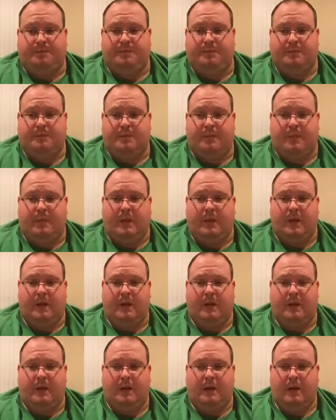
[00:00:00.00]

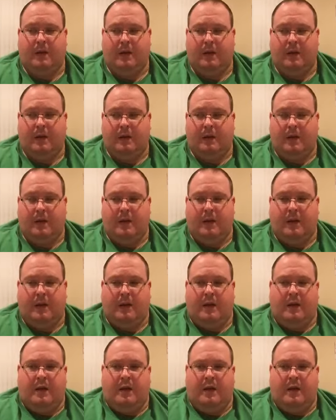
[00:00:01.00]
No one is speaking in this clip.